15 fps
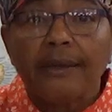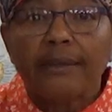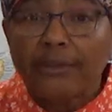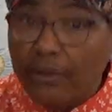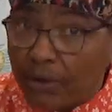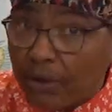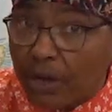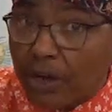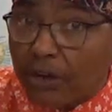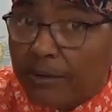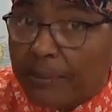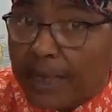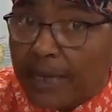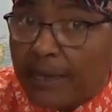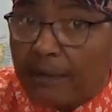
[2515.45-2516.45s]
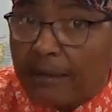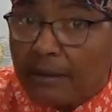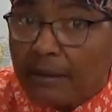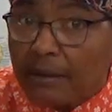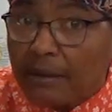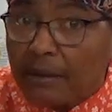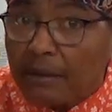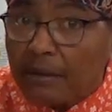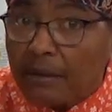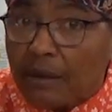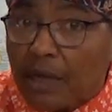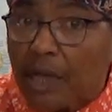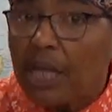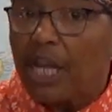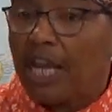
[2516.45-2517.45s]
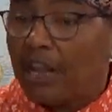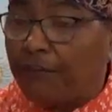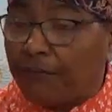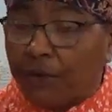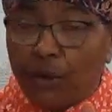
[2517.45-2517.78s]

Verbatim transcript: Do you hear me? If